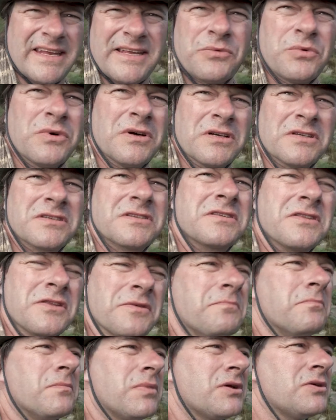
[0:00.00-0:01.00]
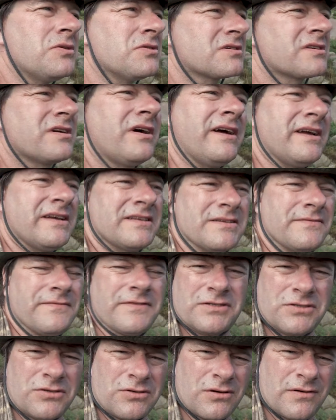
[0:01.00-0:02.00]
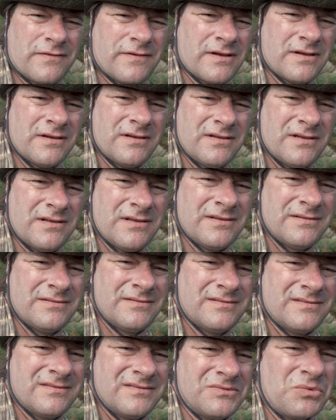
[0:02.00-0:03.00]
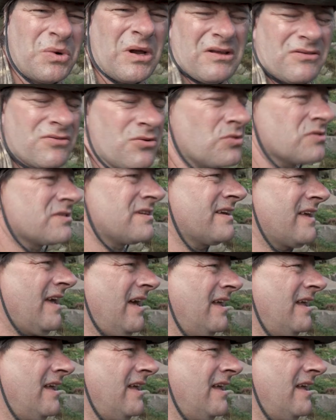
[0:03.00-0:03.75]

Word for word: any worse than blue sky as a photographer? Well, of course it